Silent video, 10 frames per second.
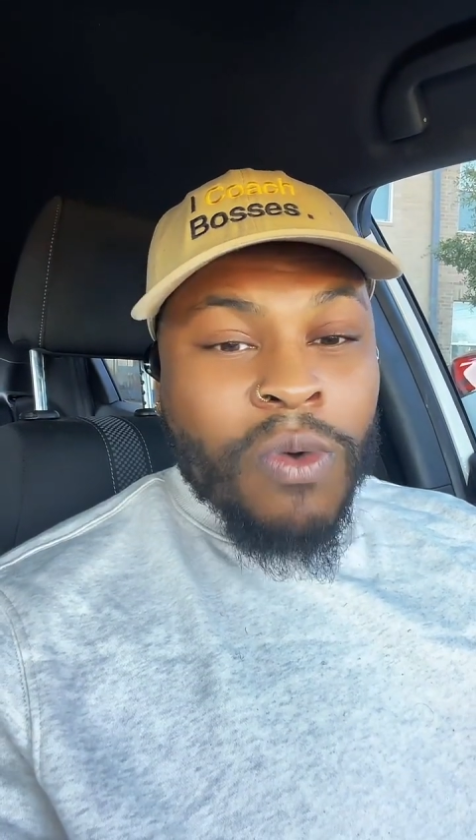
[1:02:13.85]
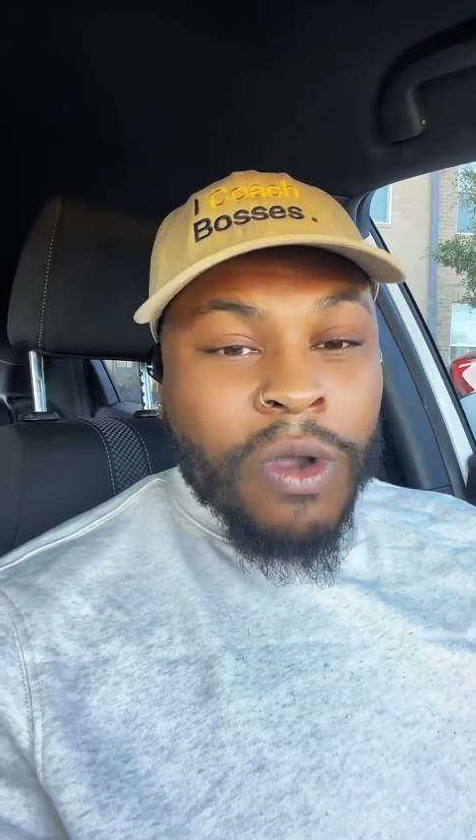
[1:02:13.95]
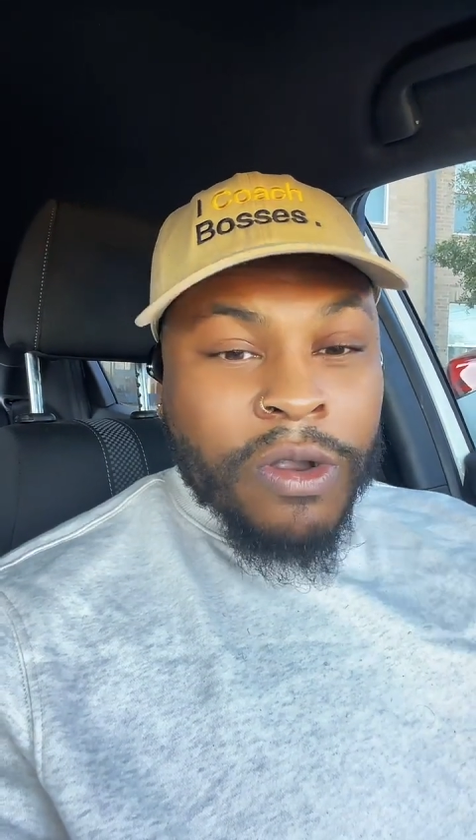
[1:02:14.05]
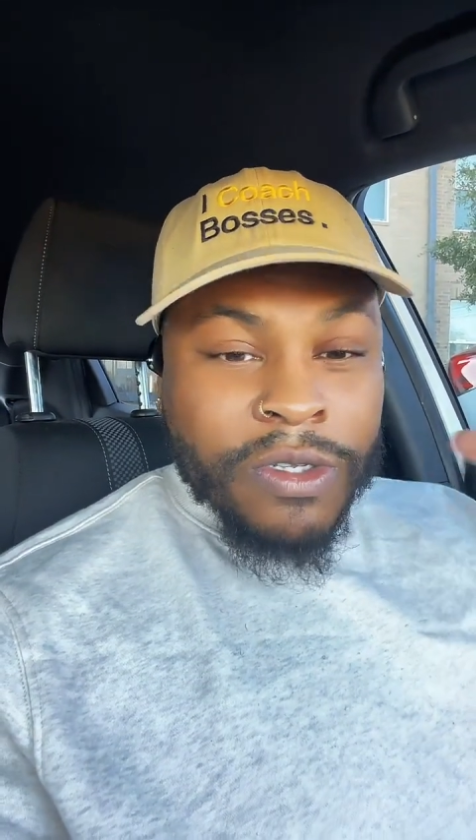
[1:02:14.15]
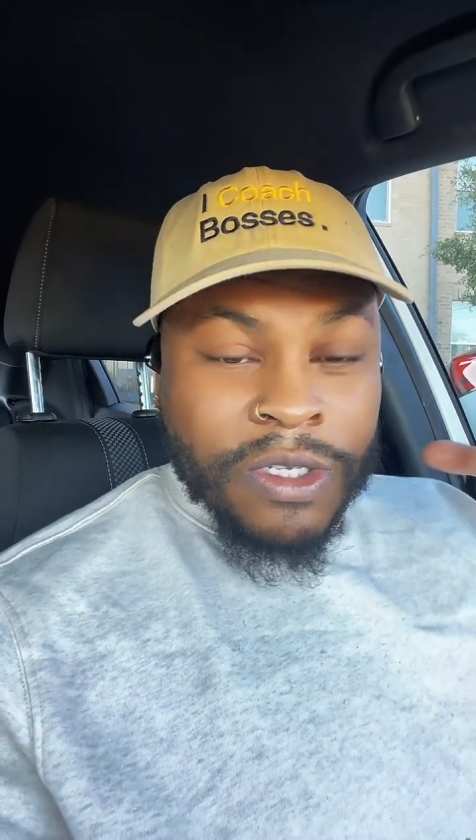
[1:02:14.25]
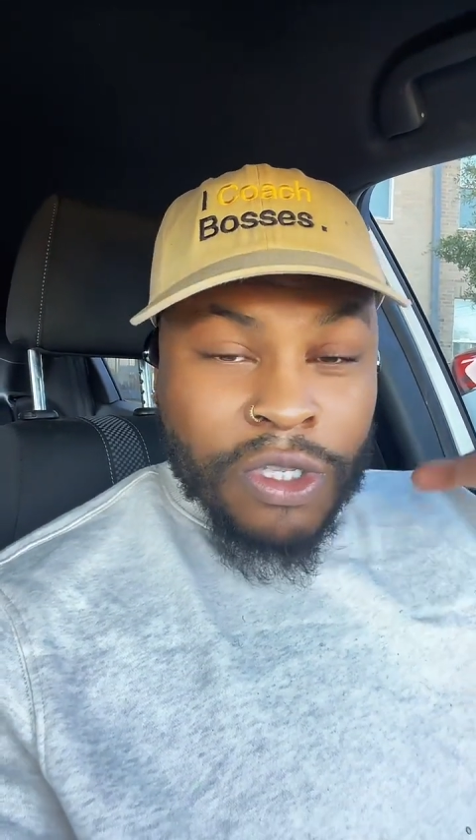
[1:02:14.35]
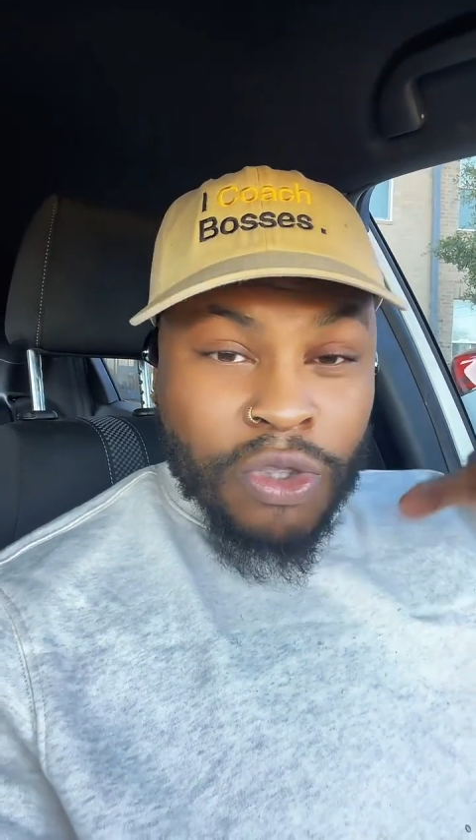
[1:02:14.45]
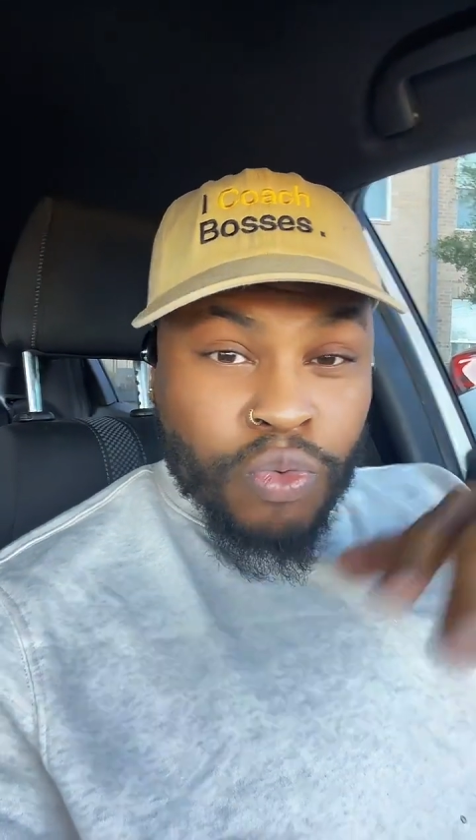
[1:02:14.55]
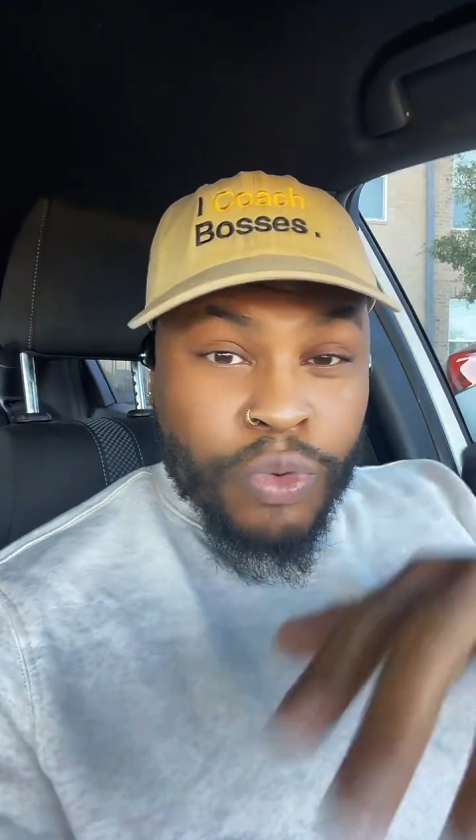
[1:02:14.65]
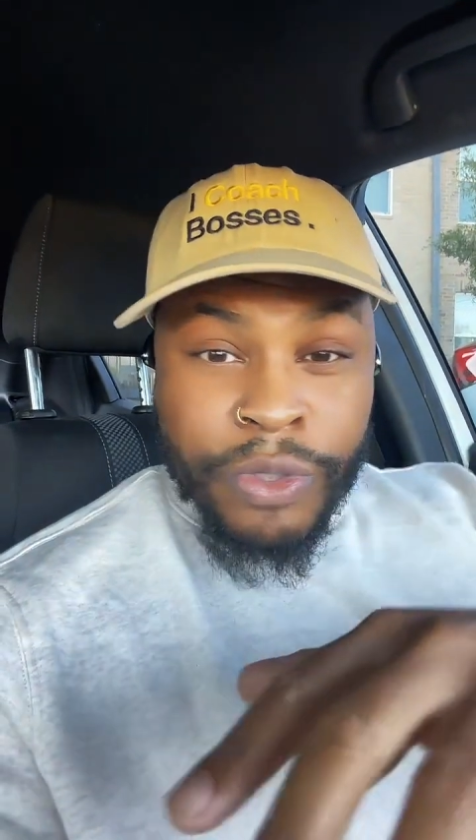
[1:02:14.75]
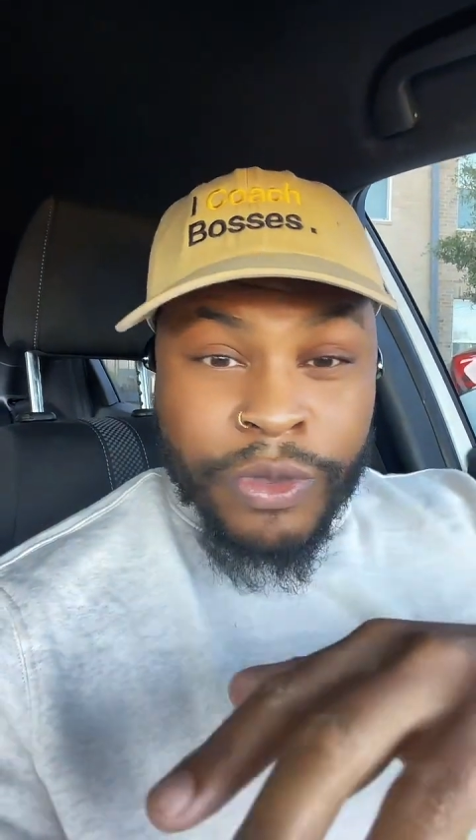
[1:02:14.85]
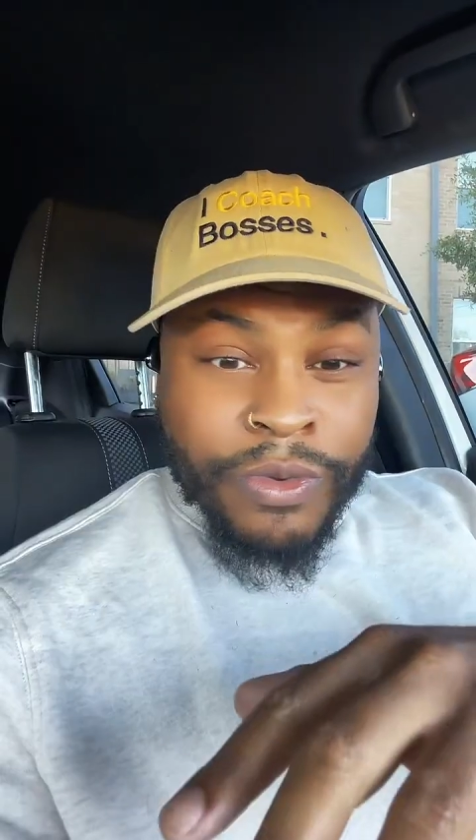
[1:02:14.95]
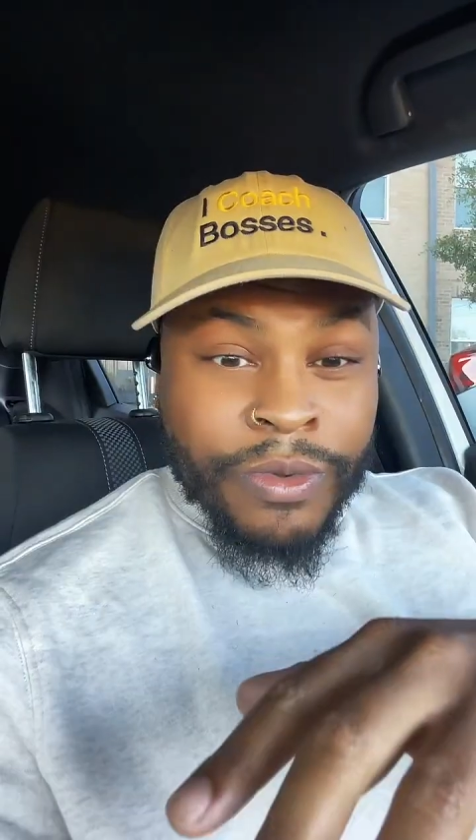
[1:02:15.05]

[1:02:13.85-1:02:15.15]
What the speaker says: God works through